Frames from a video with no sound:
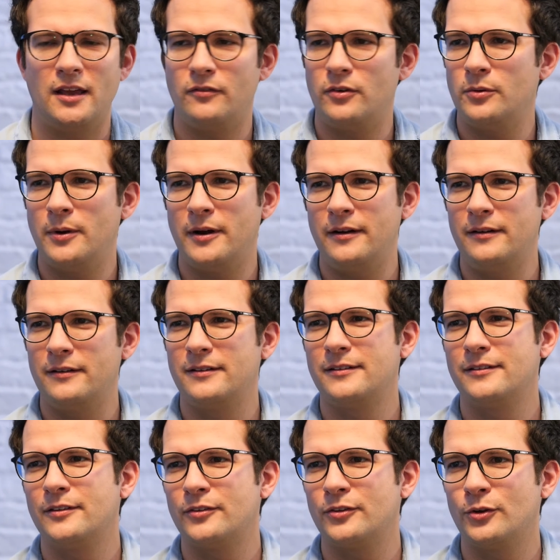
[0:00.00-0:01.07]
everywhere,
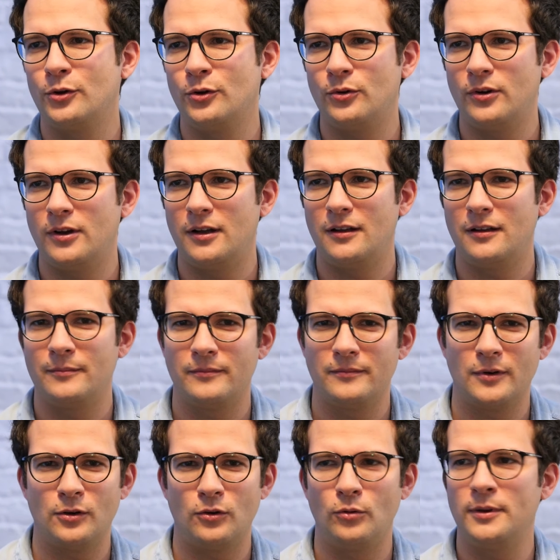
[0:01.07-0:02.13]
so
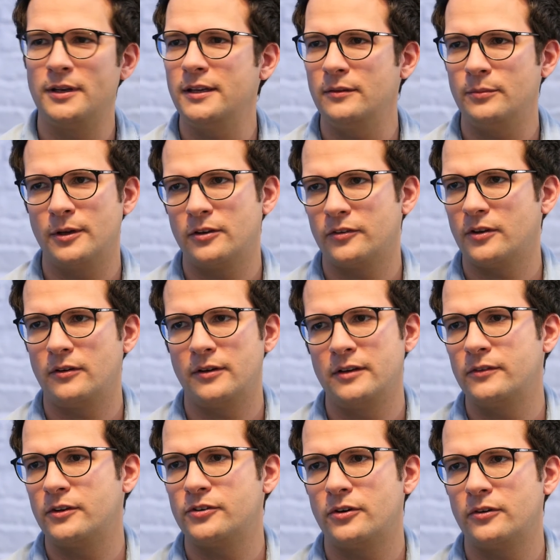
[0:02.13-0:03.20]
globally, because our
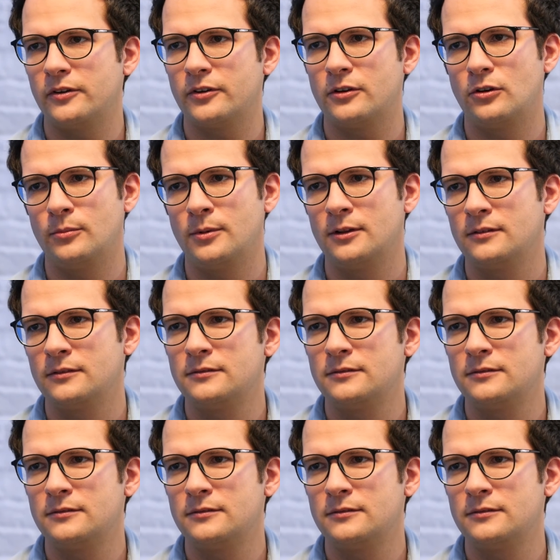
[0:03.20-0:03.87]
inventory is global.